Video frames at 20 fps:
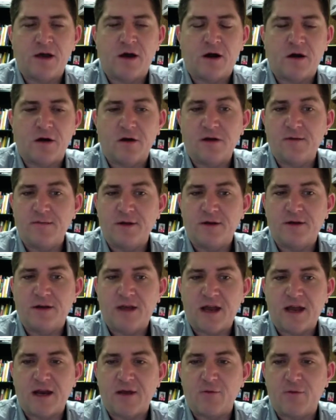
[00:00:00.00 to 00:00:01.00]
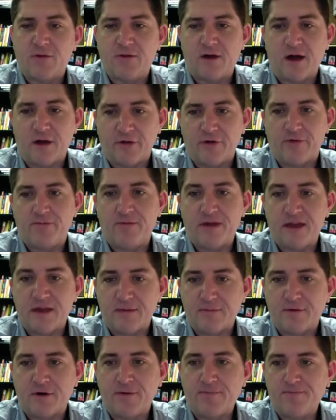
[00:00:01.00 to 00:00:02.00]
are communicating with other
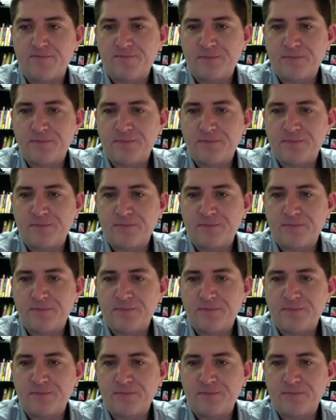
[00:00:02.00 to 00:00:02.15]
people.